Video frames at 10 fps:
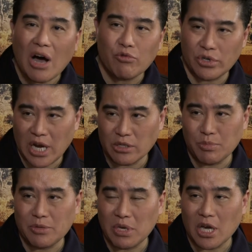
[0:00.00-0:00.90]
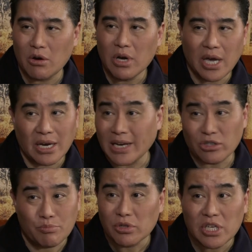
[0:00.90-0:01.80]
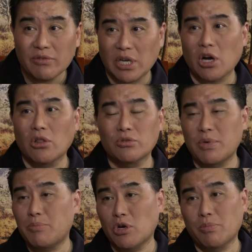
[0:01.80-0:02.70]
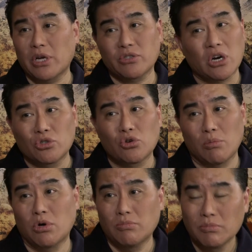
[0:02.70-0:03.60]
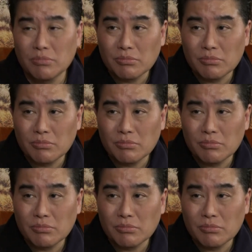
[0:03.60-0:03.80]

softwareize BPO and actually believe like all those BPO players are in trouble.